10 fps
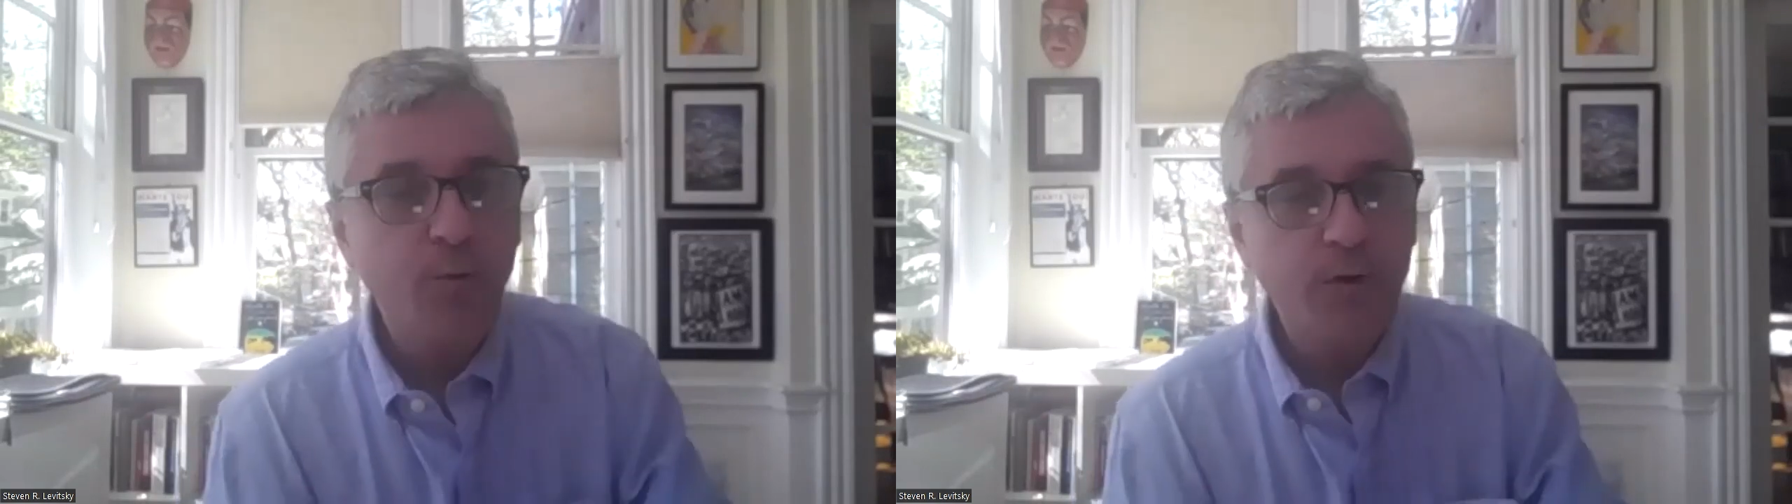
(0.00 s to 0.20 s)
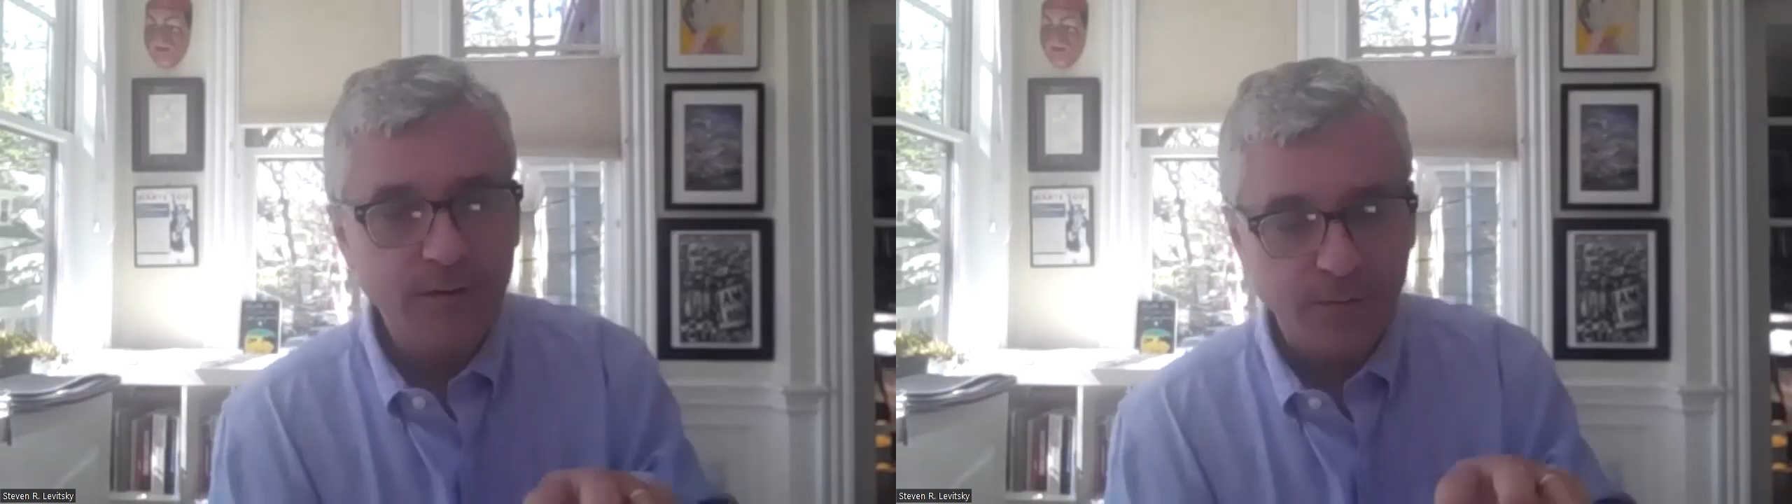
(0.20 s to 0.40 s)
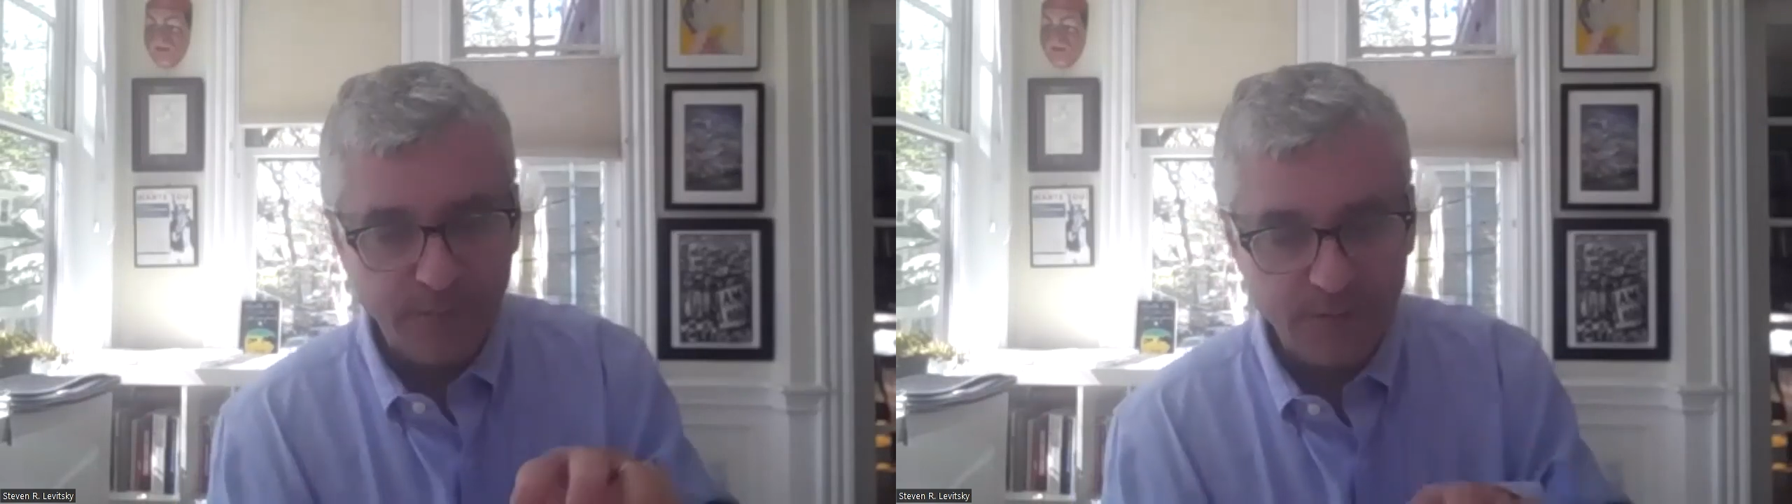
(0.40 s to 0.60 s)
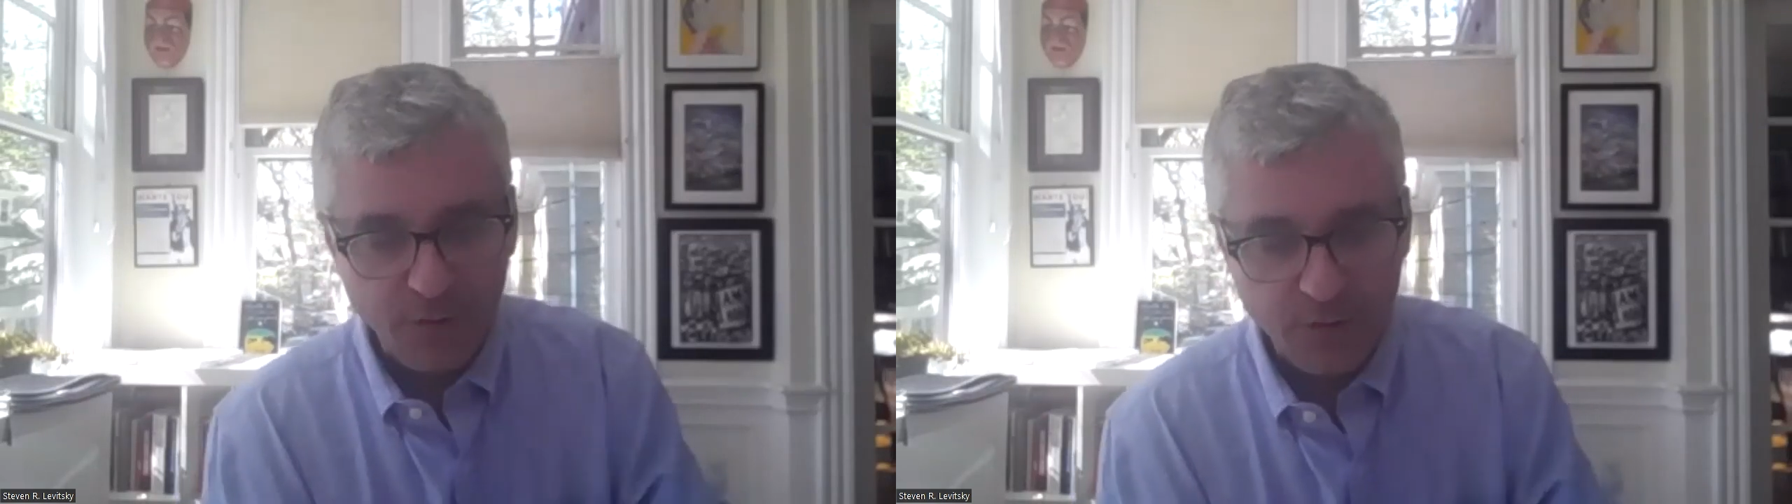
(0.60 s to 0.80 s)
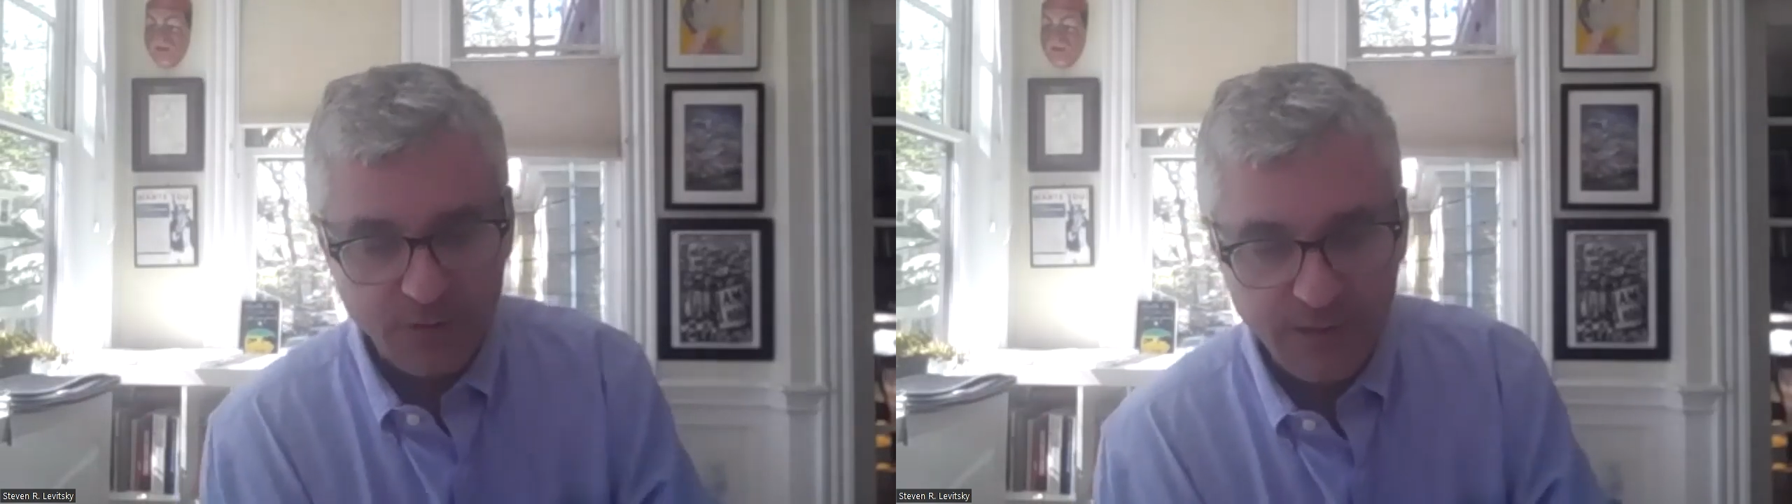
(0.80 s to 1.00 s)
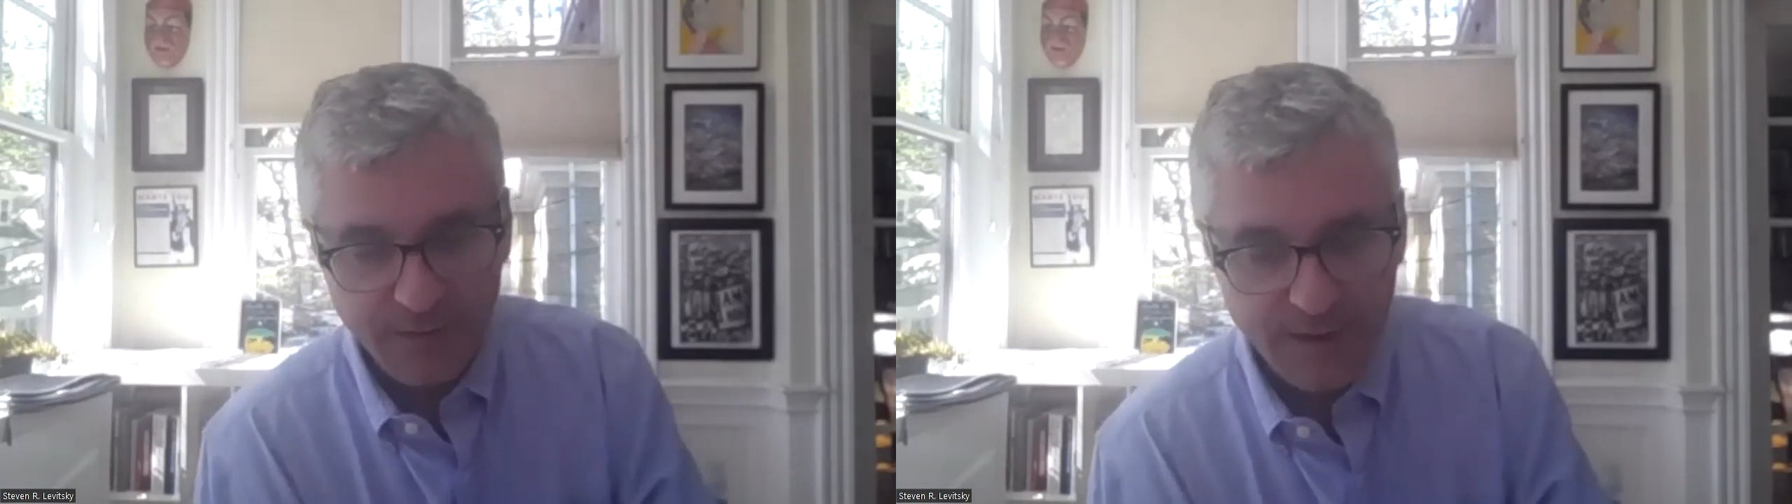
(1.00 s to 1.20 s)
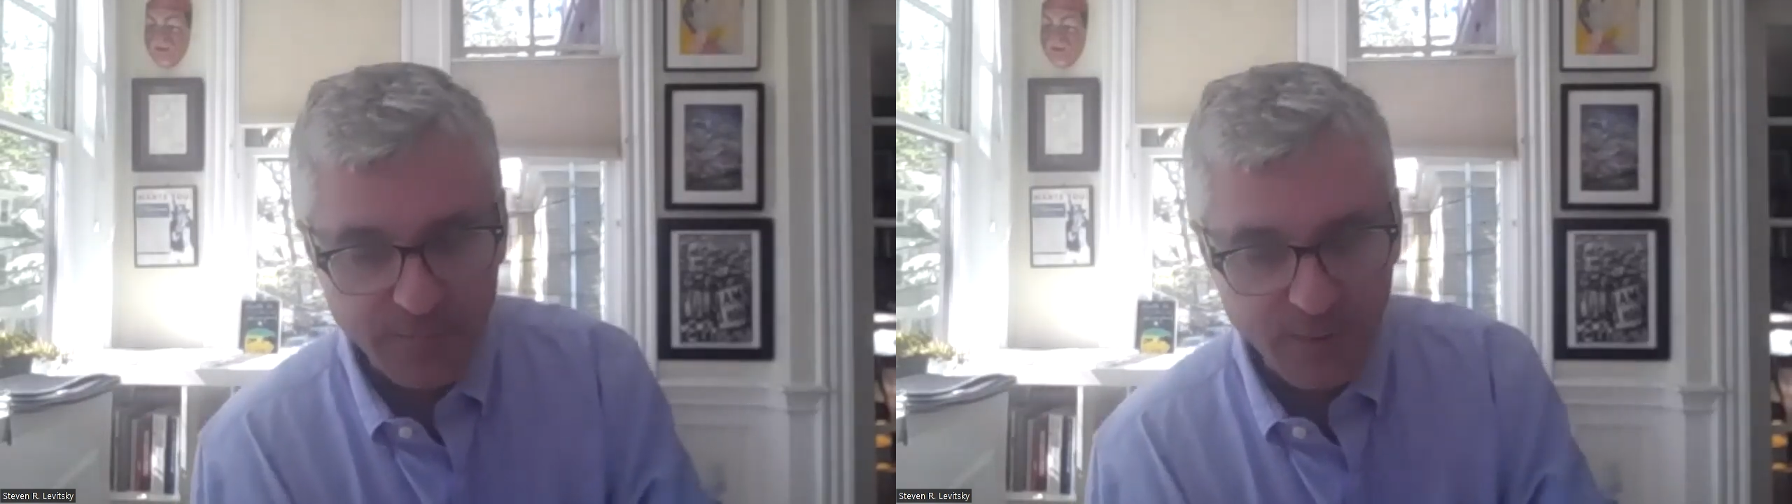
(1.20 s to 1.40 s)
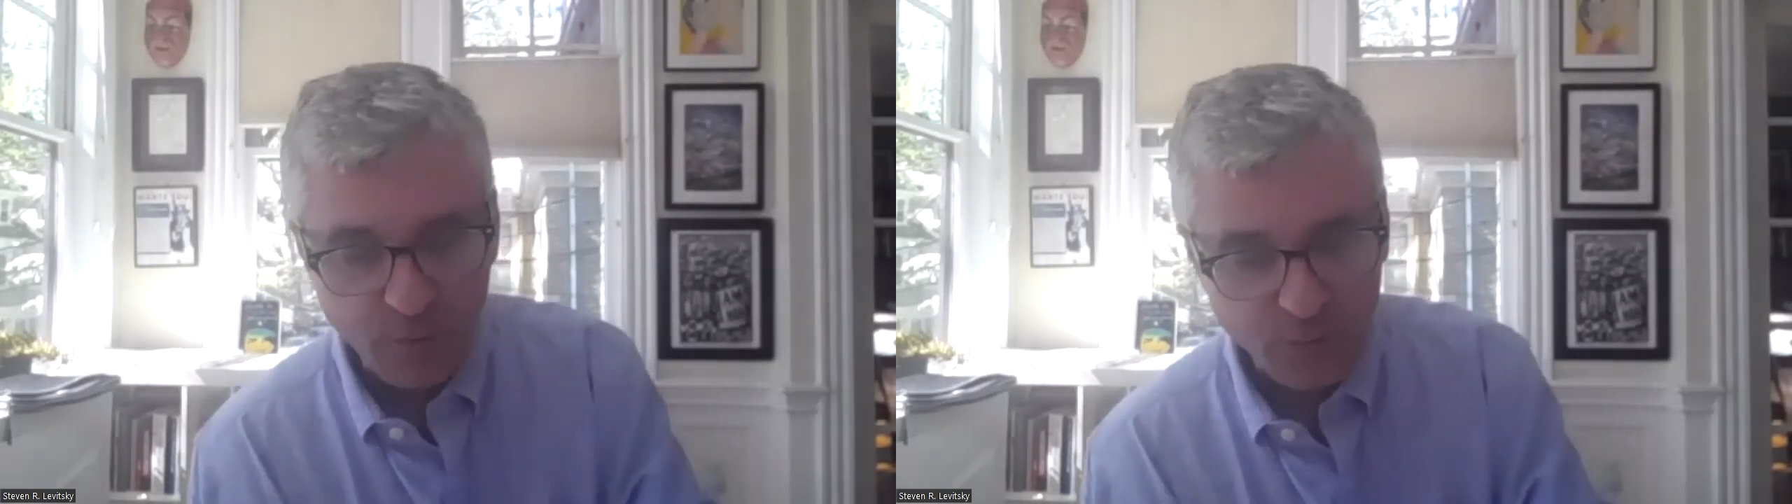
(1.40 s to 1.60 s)
It is now the
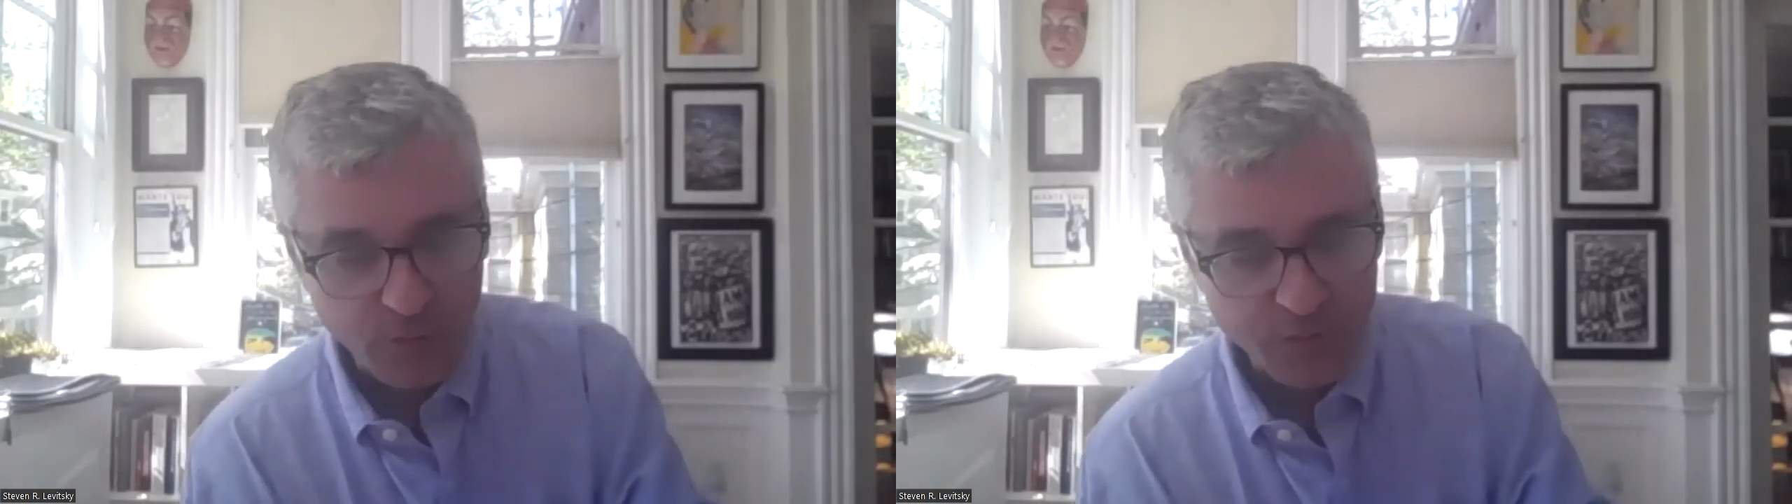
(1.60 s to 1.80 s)
time